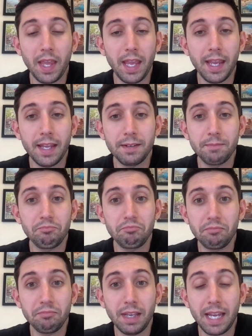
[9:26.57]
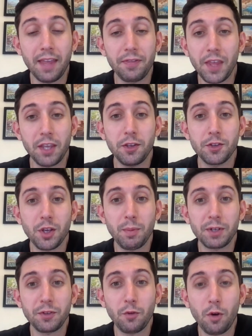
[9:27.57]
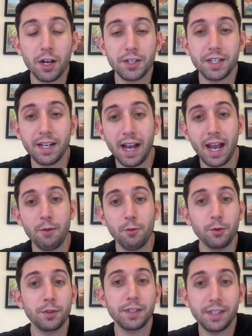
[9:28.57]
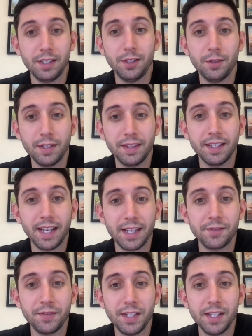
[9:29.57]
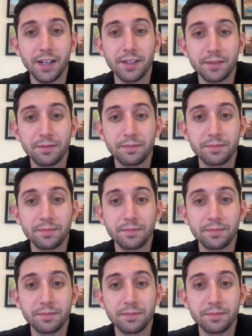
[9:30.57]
And again, thank you so much for watching. I will see you in the next video.